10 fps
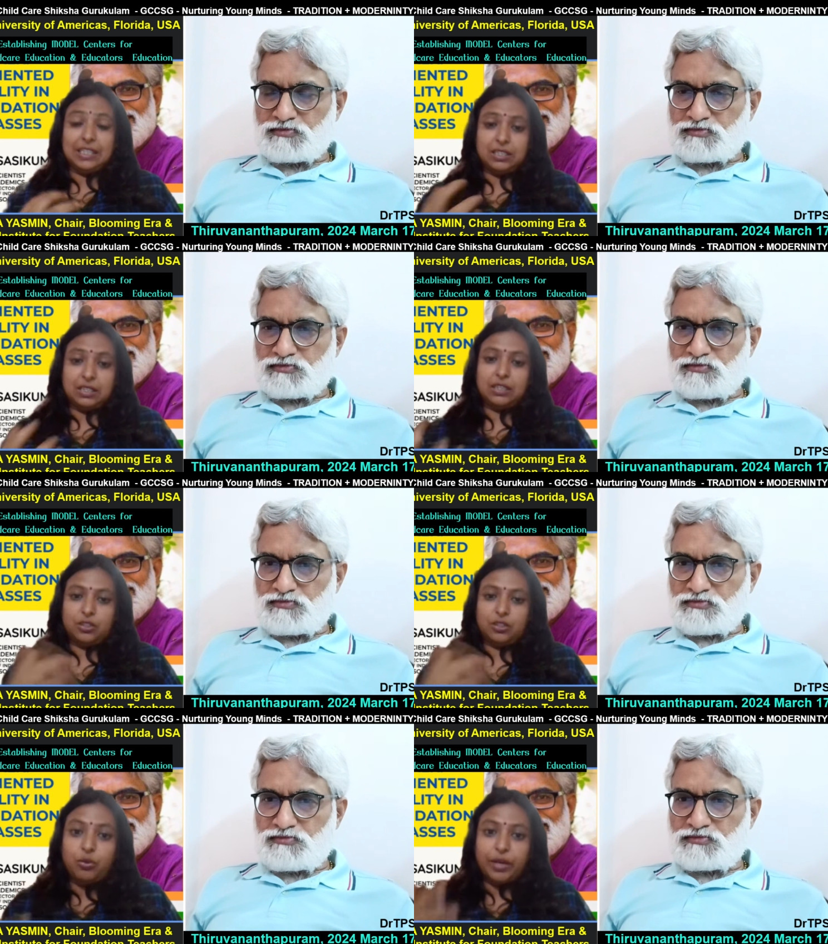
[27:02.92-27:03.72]
Speaker 1: is a
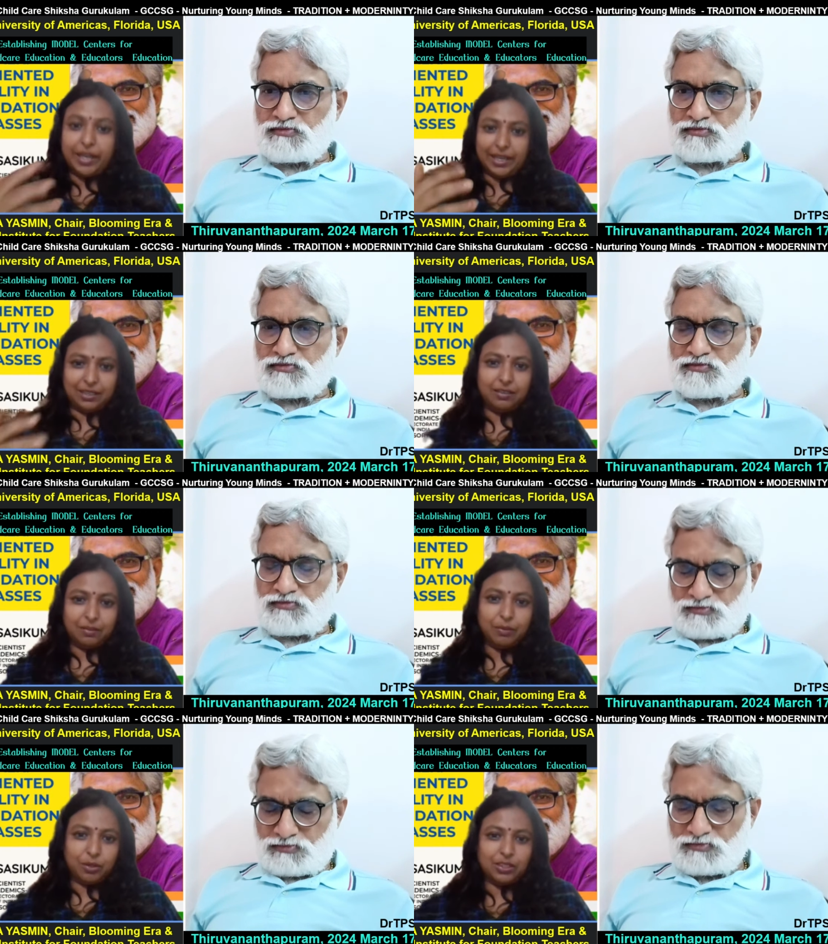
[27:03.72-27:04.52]
student
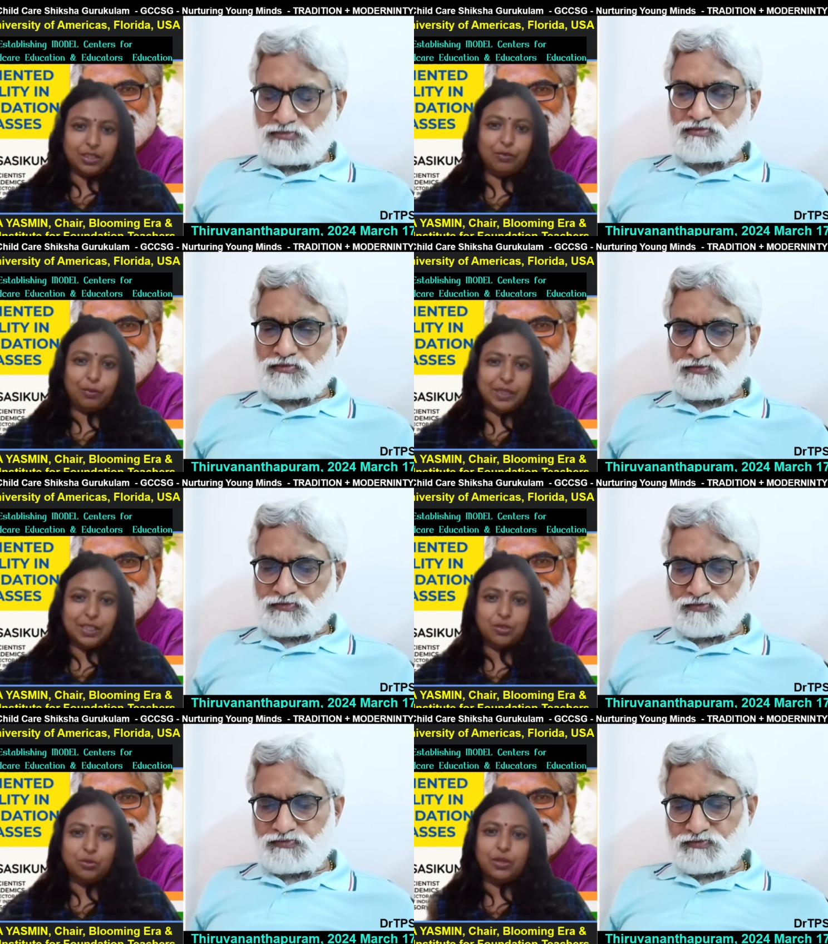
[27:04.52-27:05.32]
because they would be the
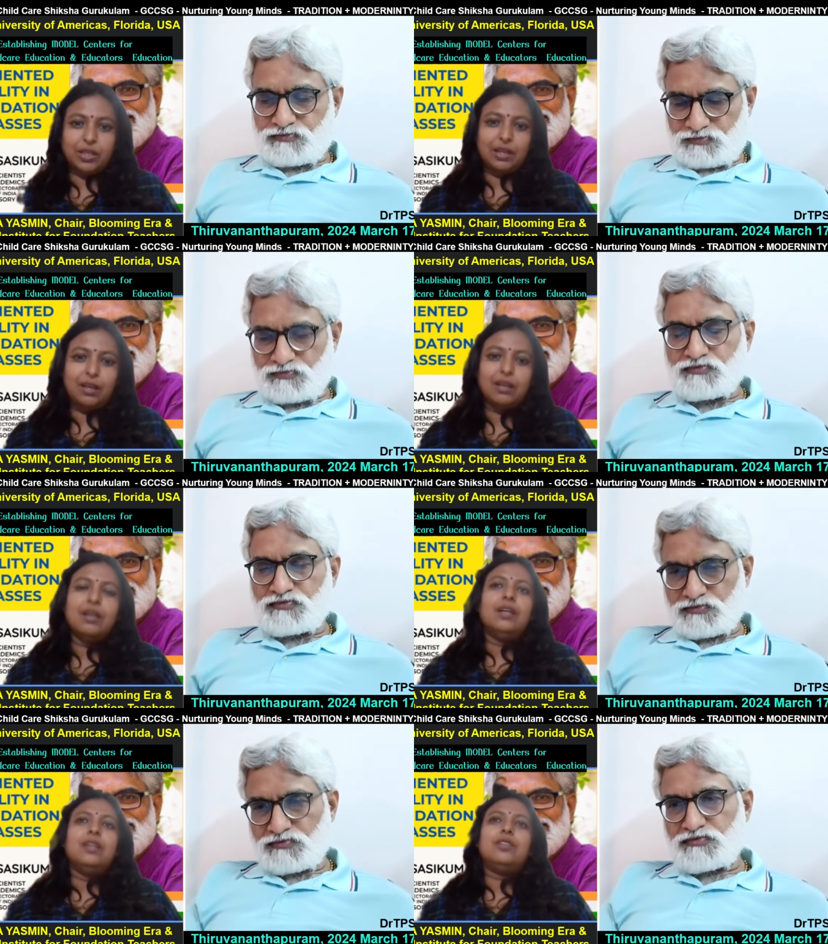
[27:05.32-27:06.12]
student. No?
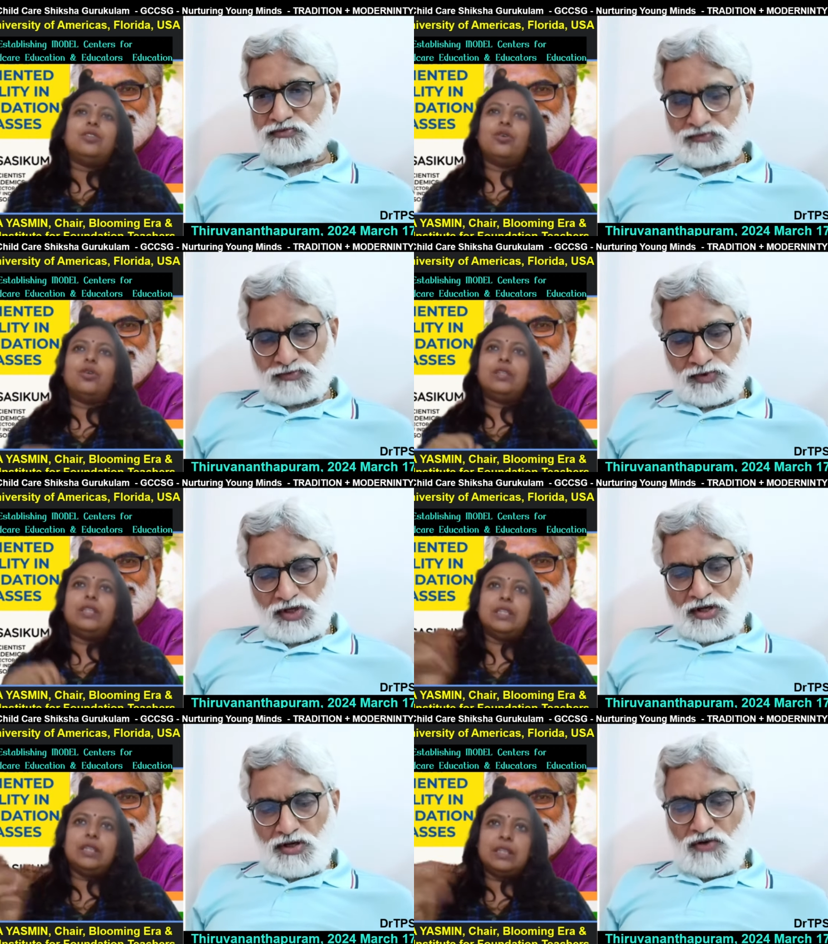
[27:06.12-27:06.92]
So
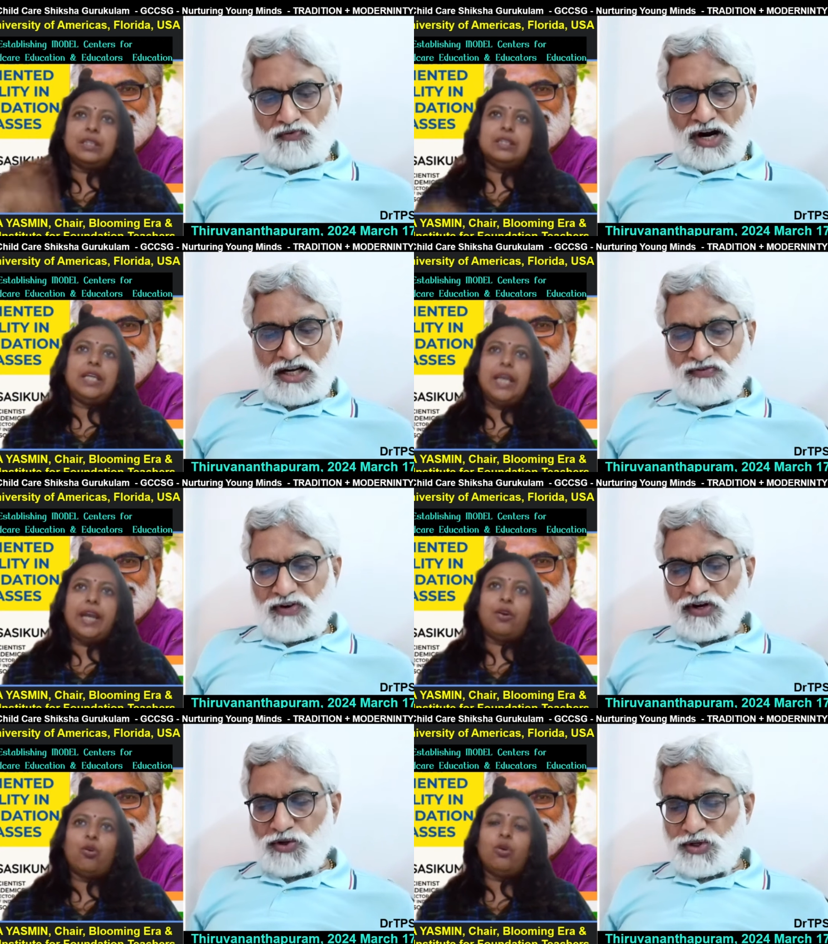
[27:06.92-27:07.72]
no, what
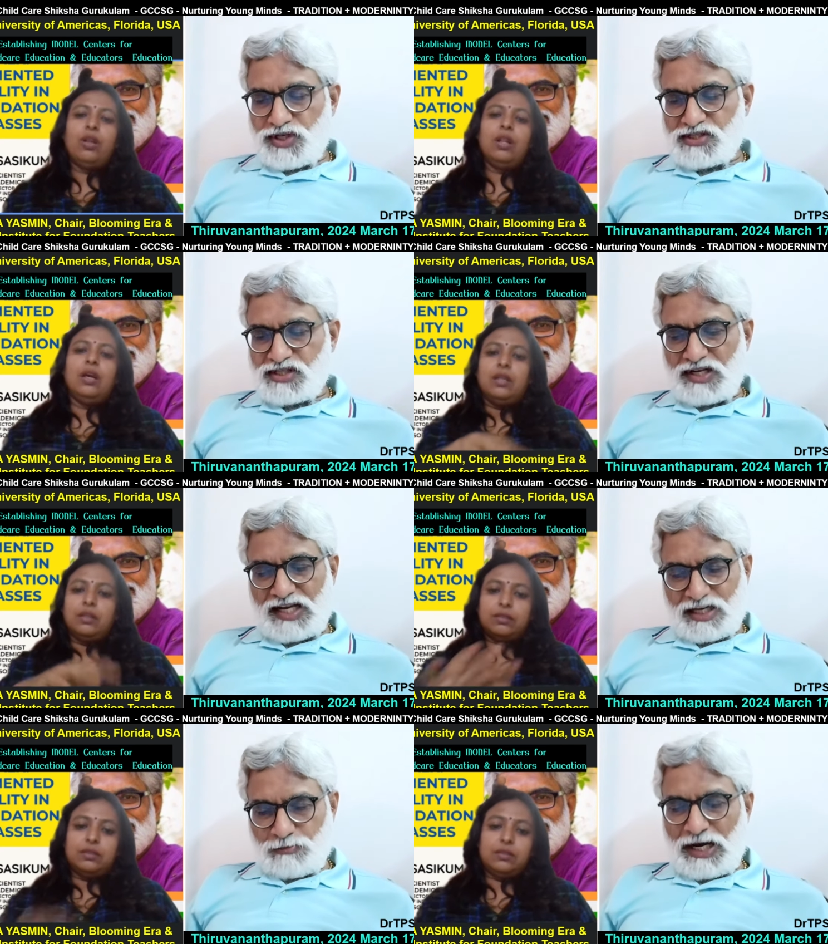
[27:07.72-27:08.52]
we will do
Speaker 2: is
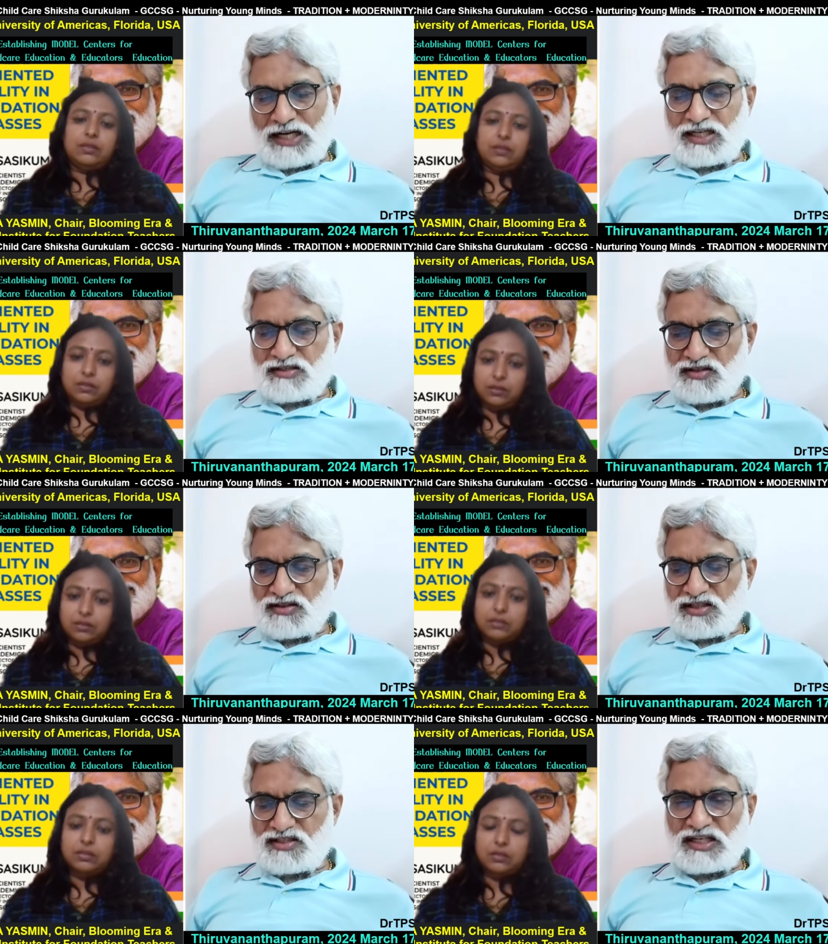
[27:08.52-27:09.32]
like a
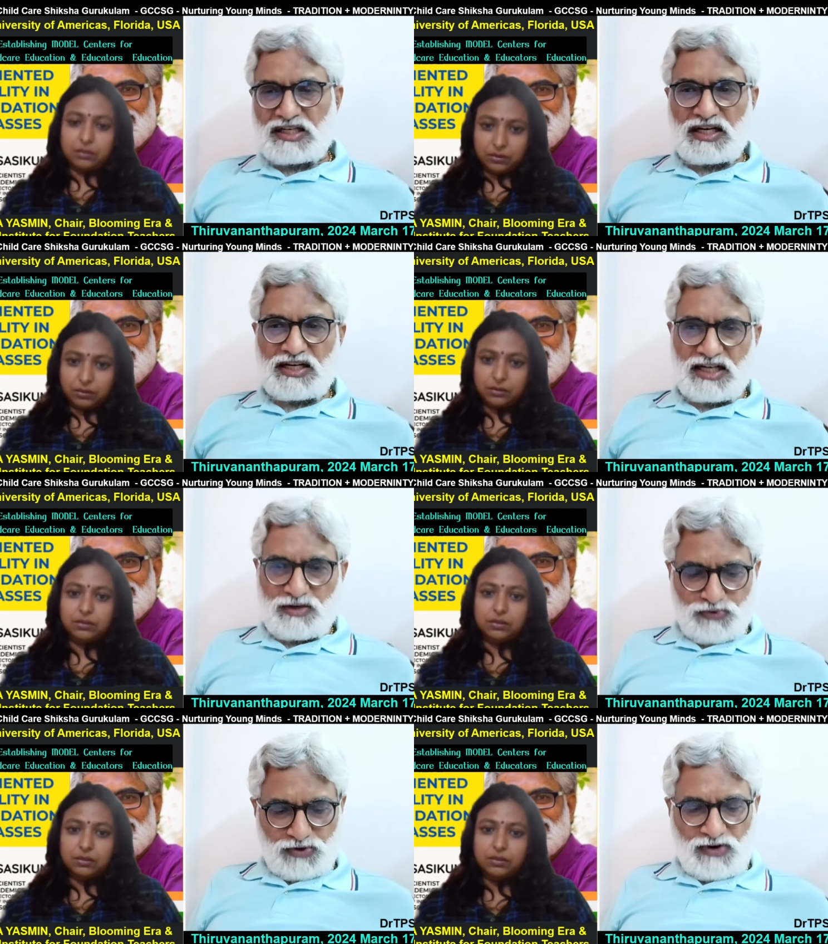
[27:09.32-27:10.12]
marketing thing generally
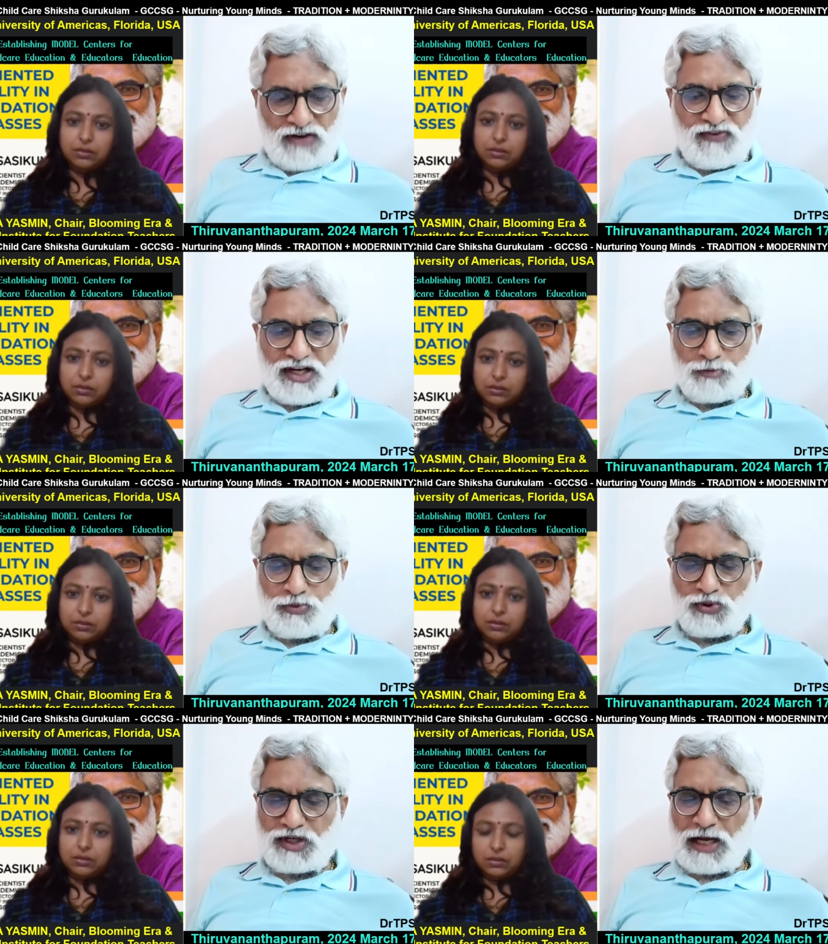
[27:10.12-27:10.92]
done for one week
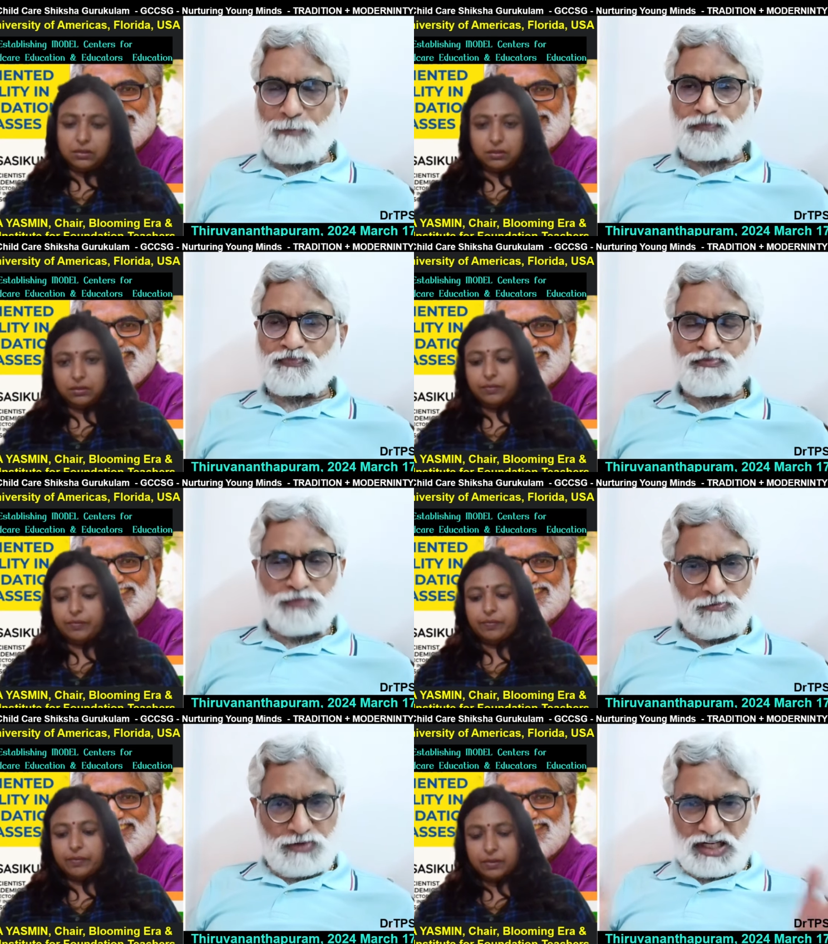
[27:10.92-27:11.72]
program.
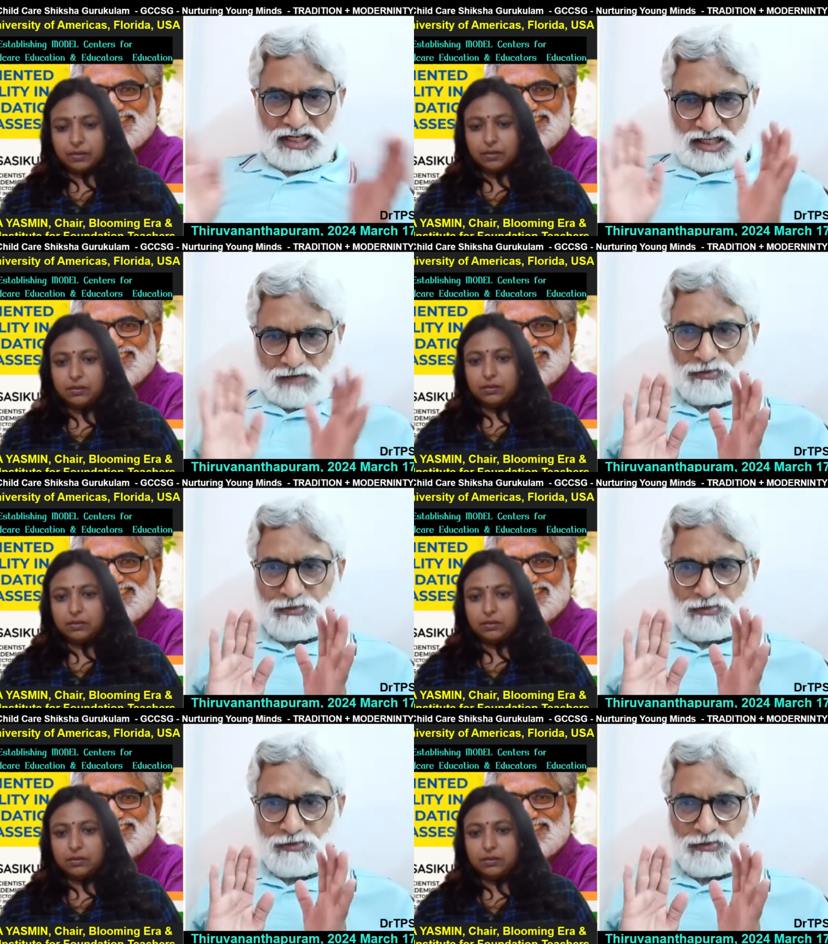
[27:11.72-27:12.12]
People can